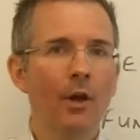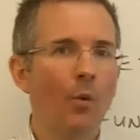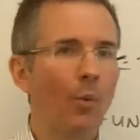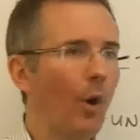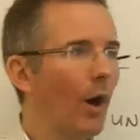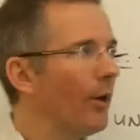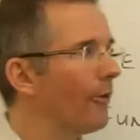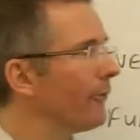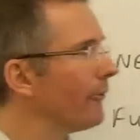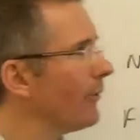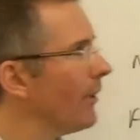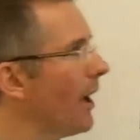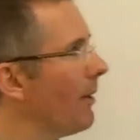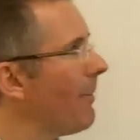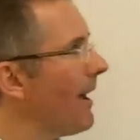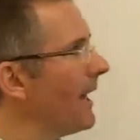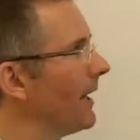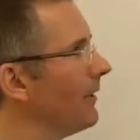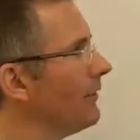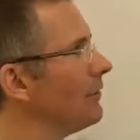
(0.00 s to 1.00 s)
whilst a
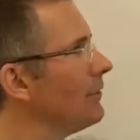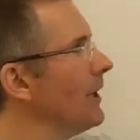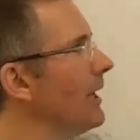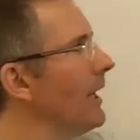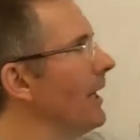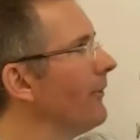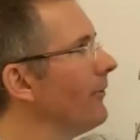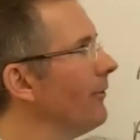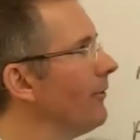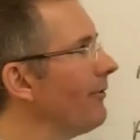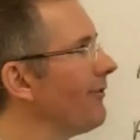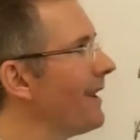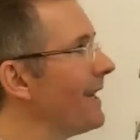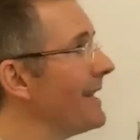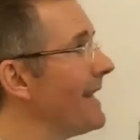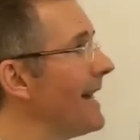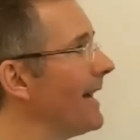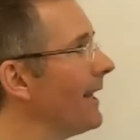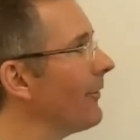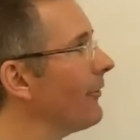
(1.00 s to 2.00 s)
balance sheet isn't
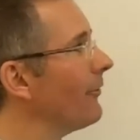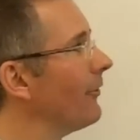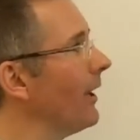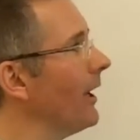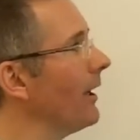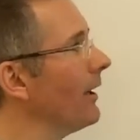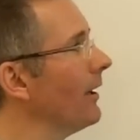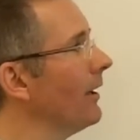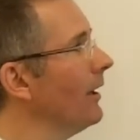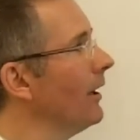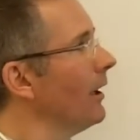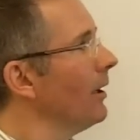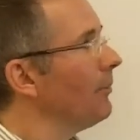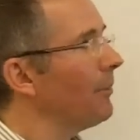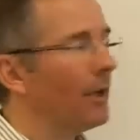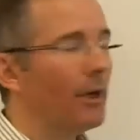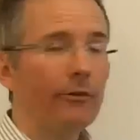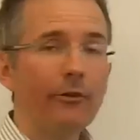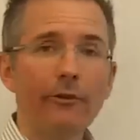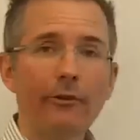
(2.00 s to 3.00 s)
fantastic
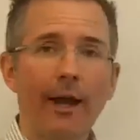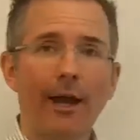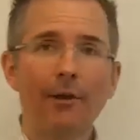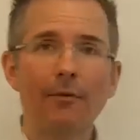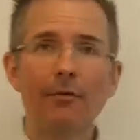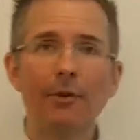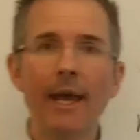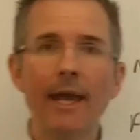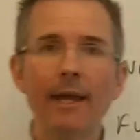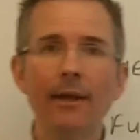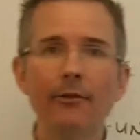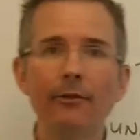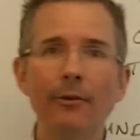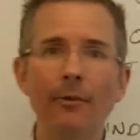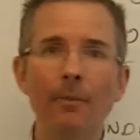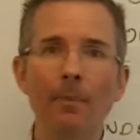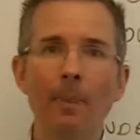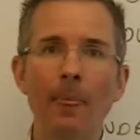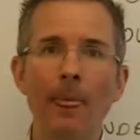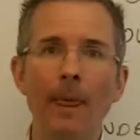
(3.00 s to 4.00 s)
because it's out of date
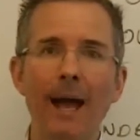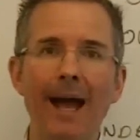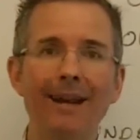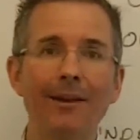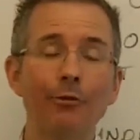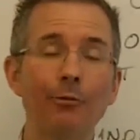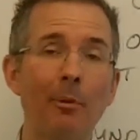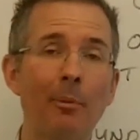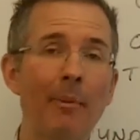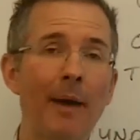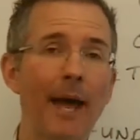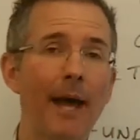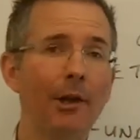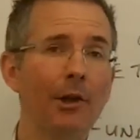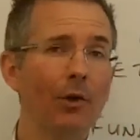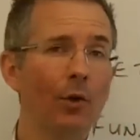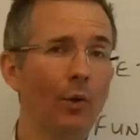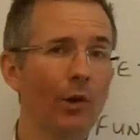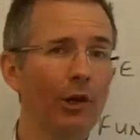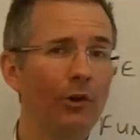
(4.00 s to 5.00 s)
and it's prepared
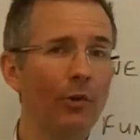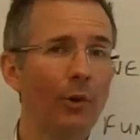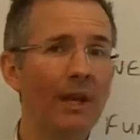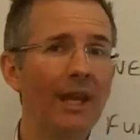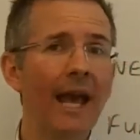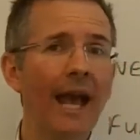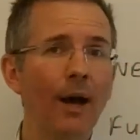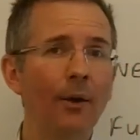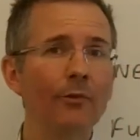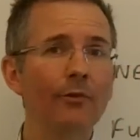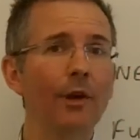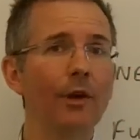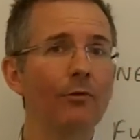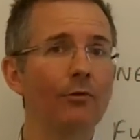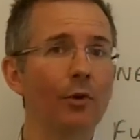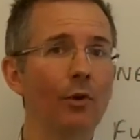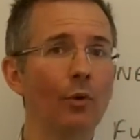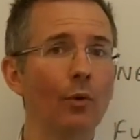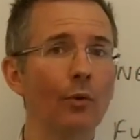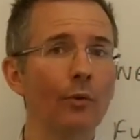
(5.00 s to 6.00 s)
according to
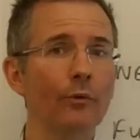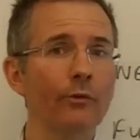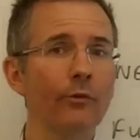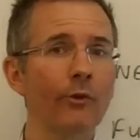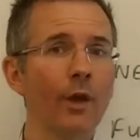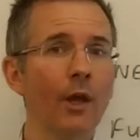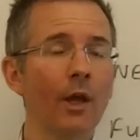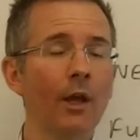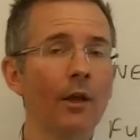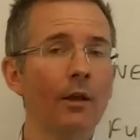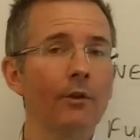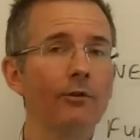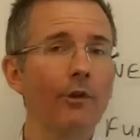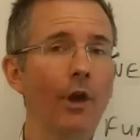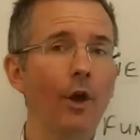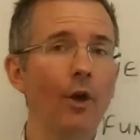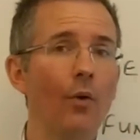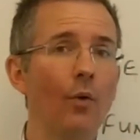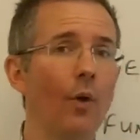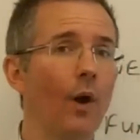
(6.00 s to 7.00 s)
accounting rules,
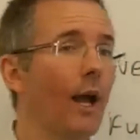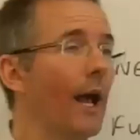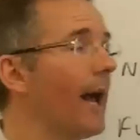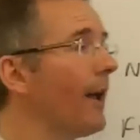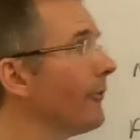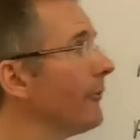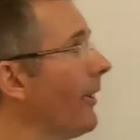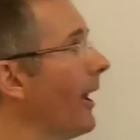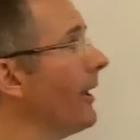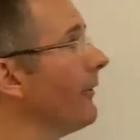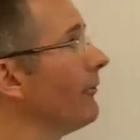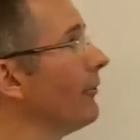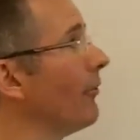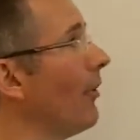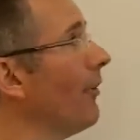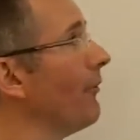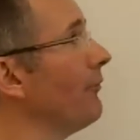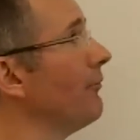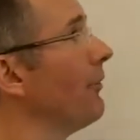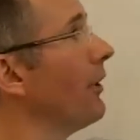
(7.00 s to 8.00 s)
so assets
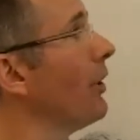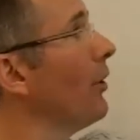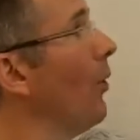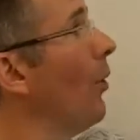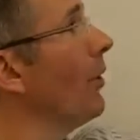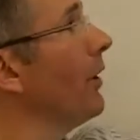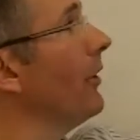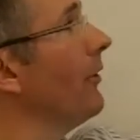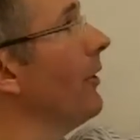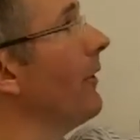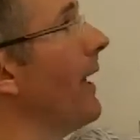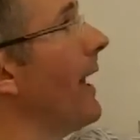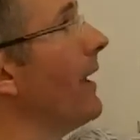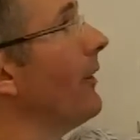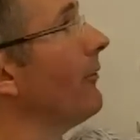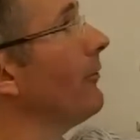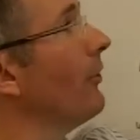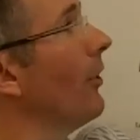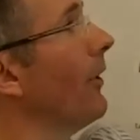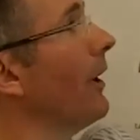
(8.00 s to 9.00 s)
are often recorded at their
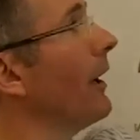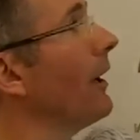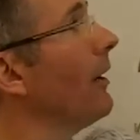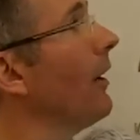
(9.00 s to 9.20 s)
historic